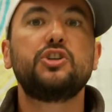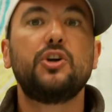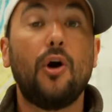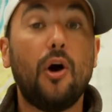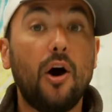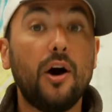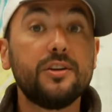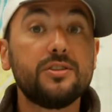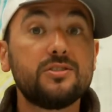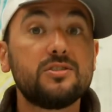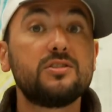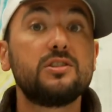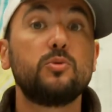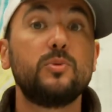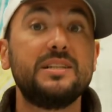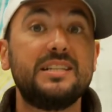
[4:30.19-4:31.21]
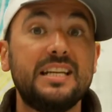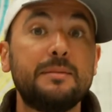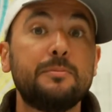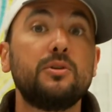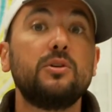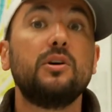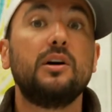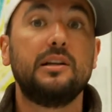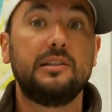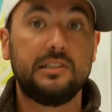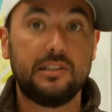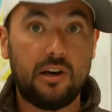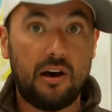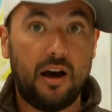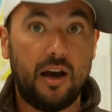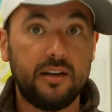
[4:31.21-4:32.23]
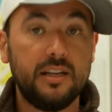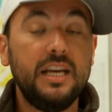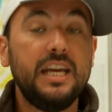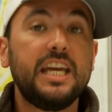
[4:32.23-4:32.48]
costs the Redeemer a lot.